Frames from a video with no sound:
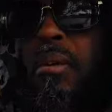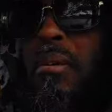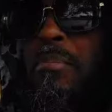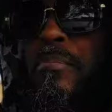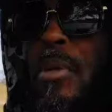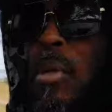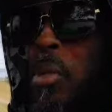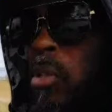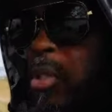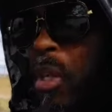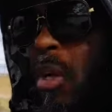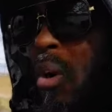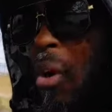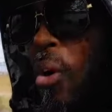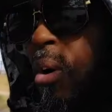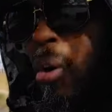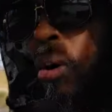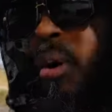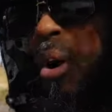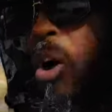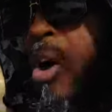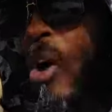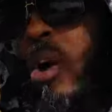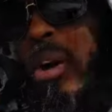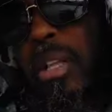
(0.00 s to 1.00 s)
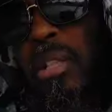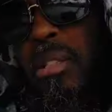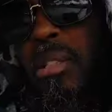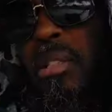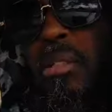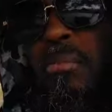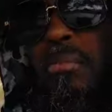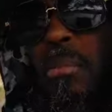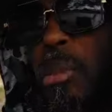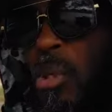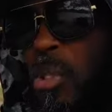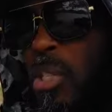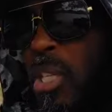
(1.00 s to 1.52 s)
Music
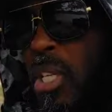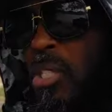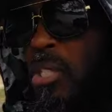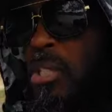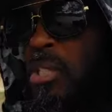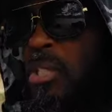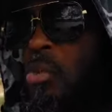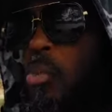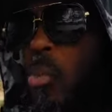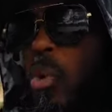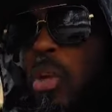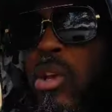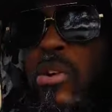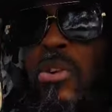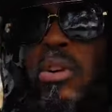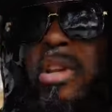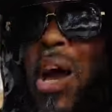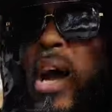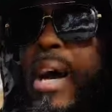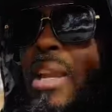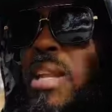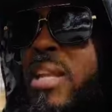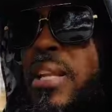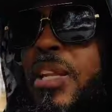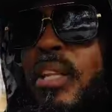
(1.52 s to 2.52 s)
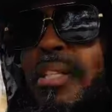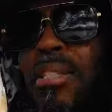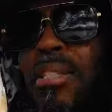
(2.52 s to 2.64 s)
artists, musicians, when you're not in